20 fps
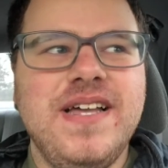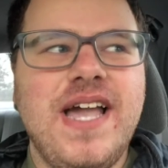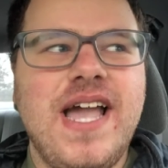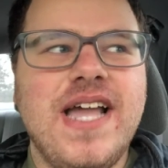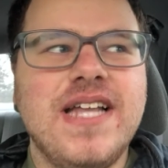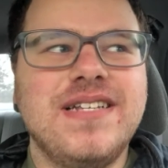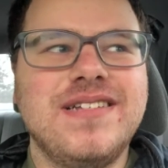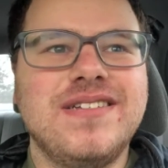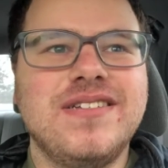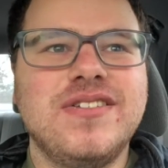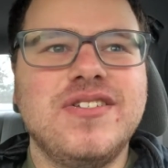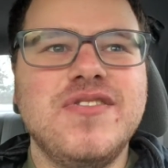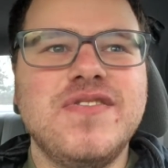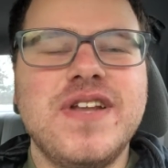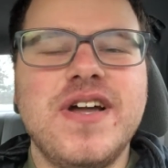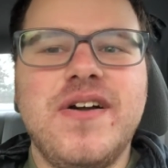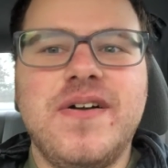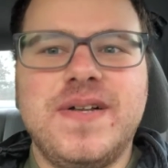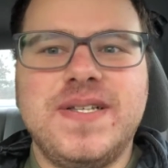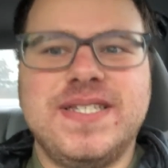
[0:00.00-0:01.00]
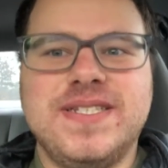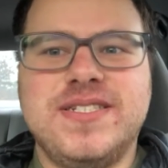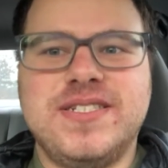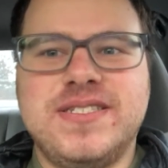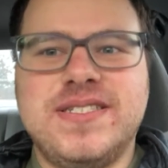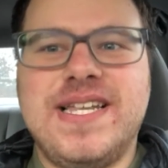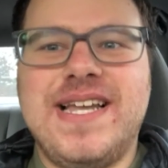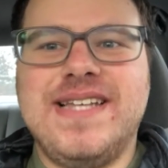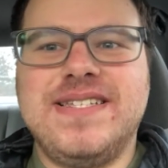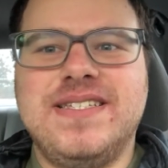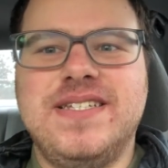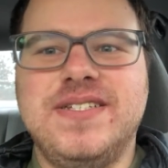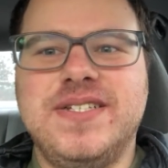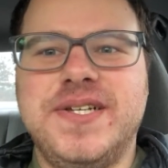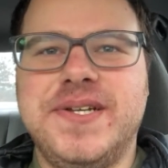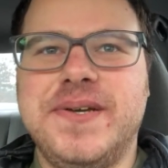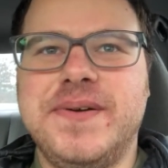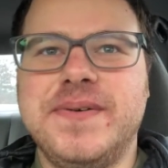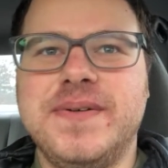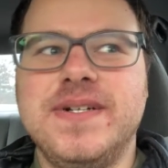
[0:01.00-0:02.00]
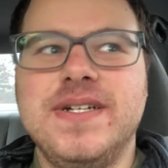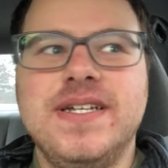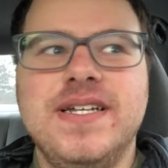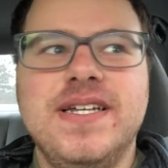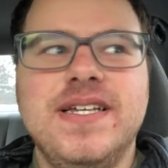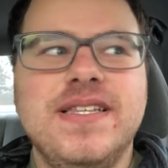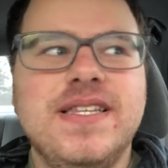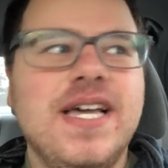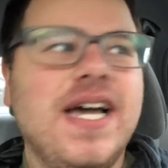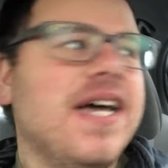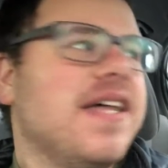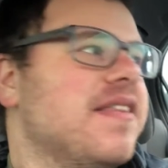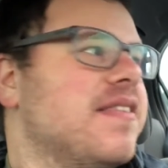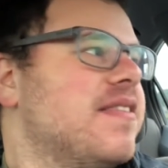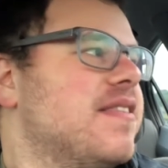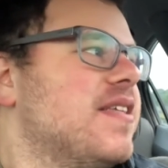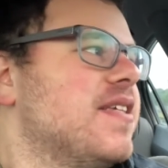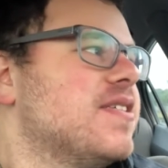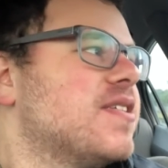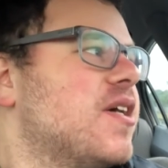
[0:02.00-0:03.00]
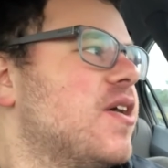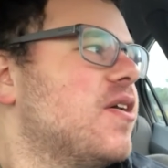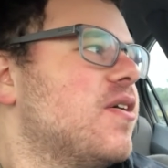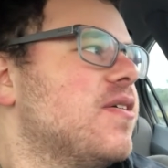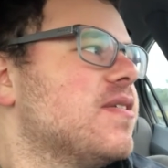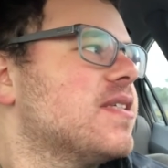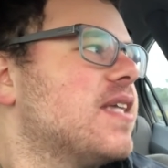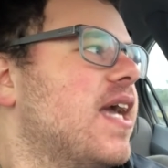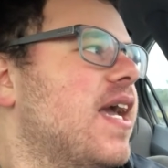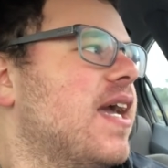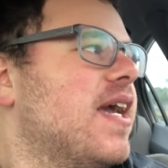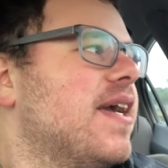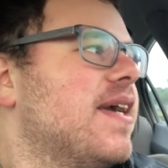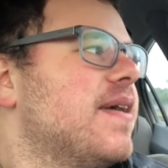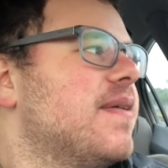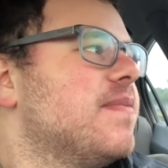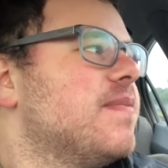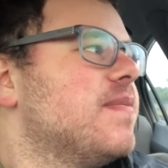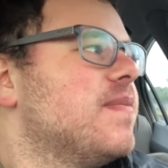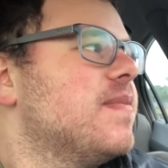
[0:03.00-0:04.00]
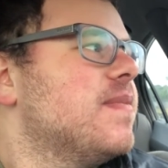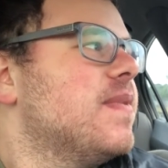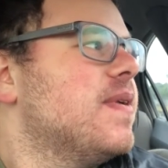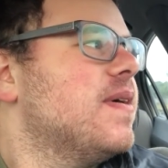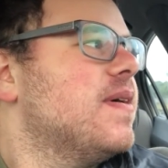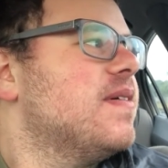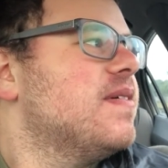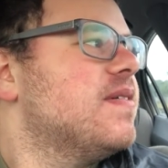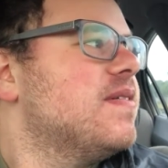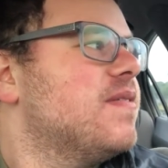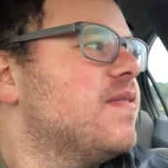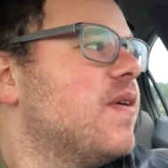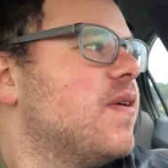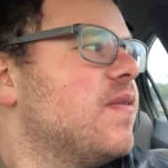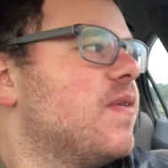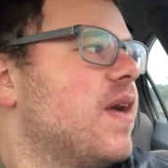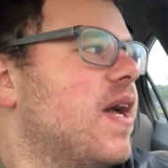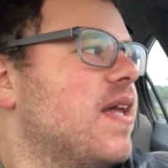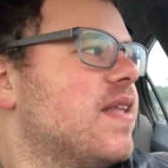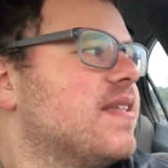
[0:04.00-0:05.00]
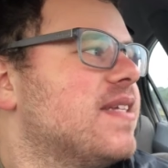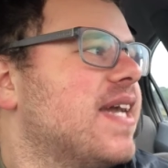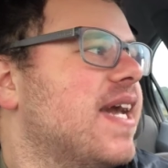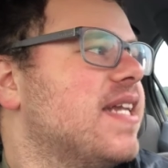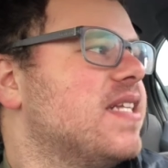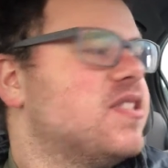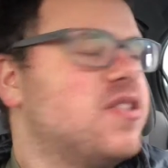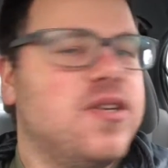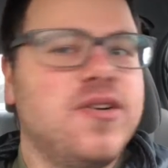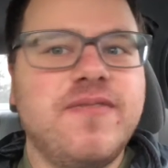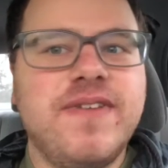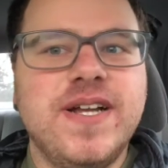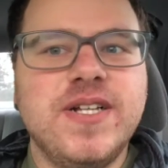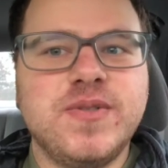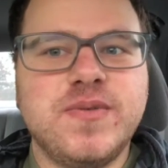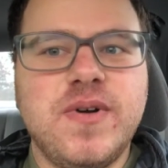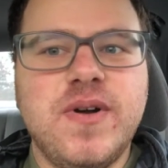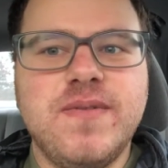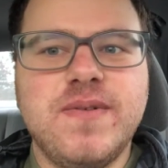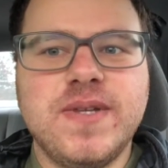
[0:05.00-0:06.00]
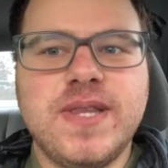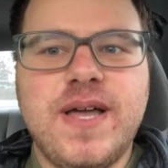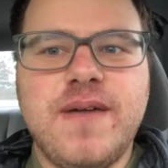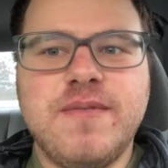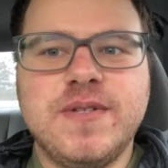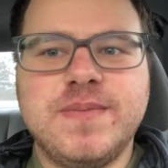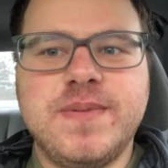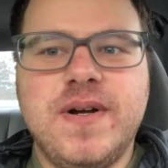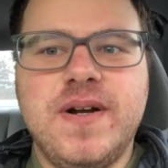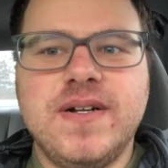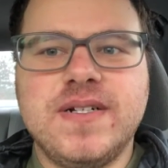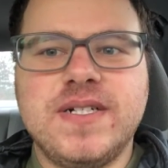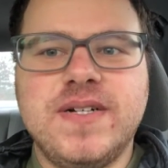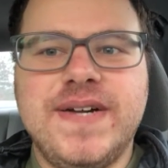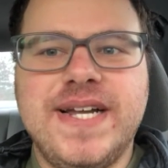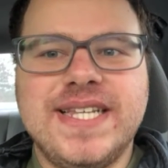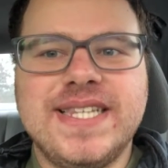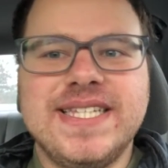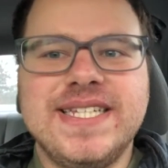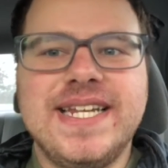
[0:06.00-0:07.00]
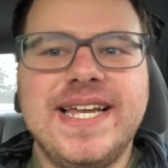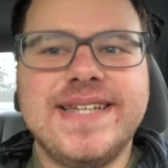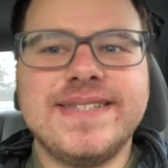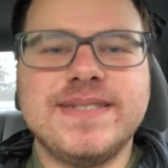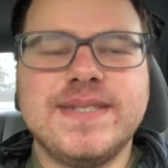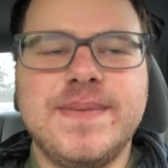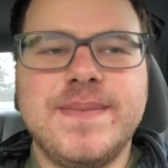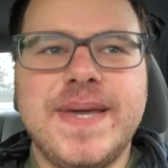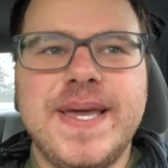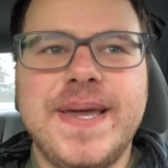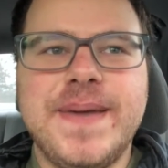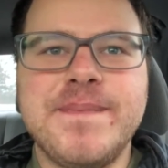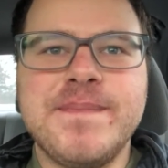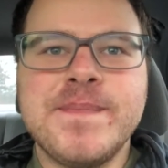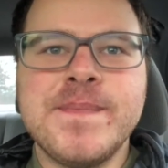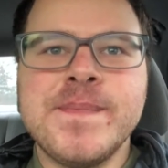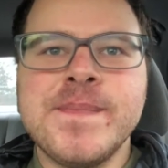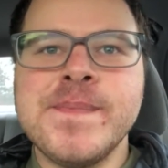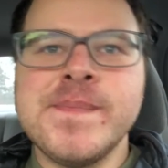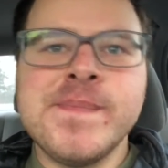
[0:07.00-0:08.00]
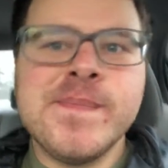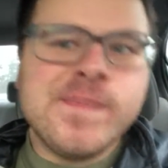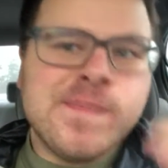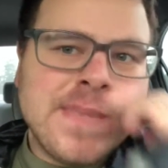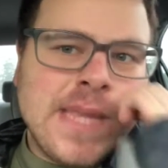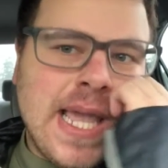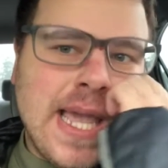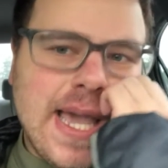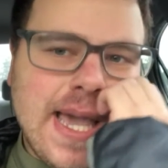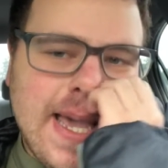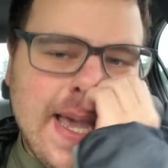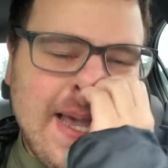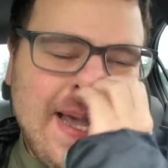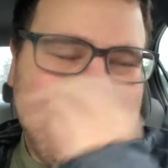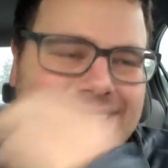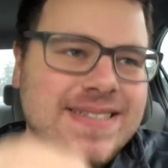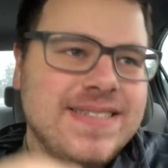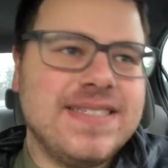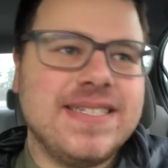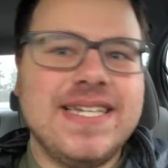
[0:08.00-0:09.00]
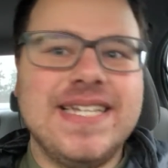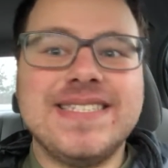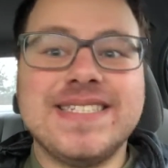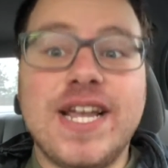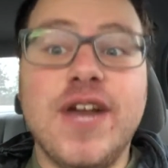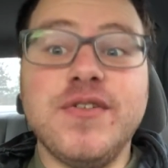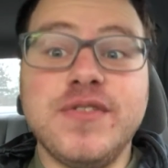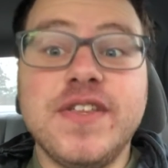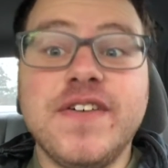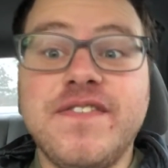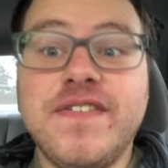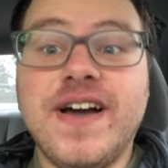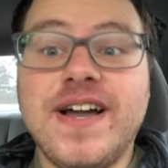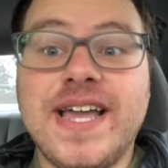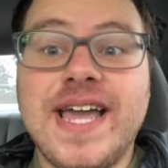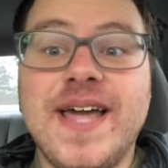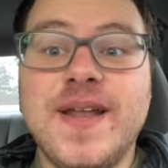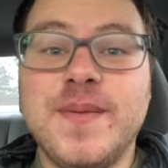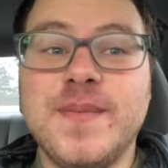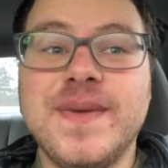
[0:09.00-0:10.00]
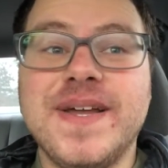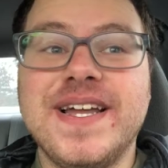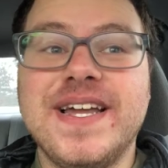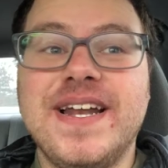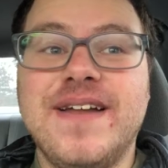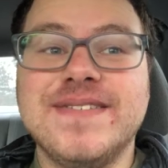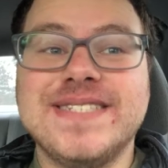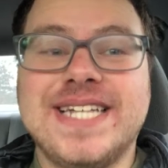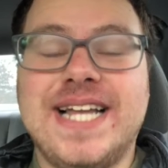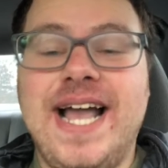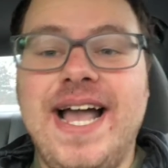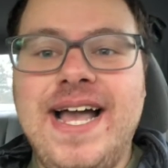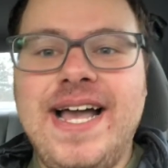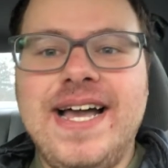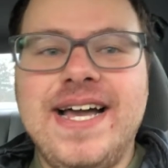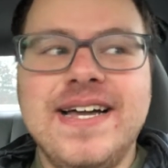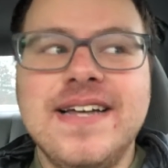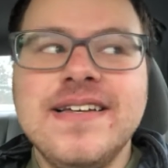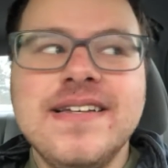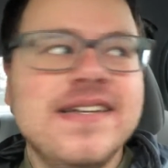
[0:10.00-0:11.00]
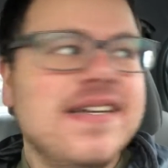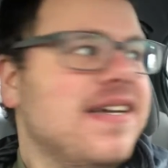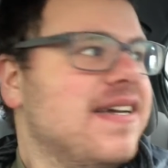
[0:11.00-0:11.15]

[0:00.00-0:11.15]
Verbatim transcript: And you know, because I just texted you that these girls came to get into their Range Rover that was parked directly next to me. And it scared the fuck out of me. And I was like, ah!